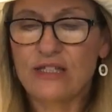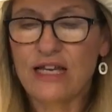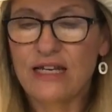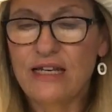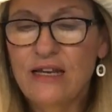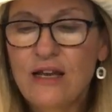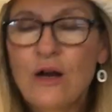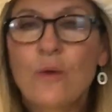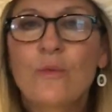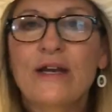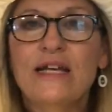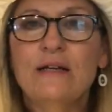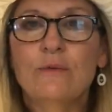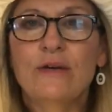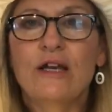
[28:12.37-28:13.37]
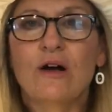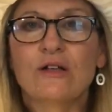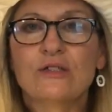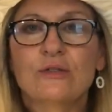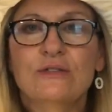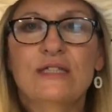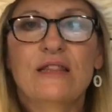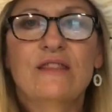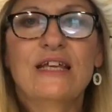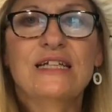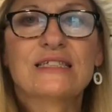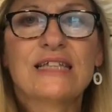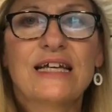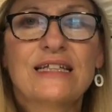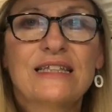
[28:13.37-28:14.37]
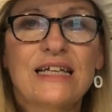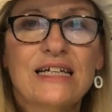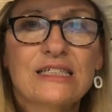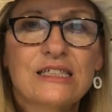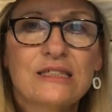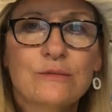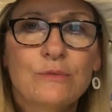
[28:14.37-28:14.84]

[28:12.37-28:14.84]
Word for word: And we, we also did things like this.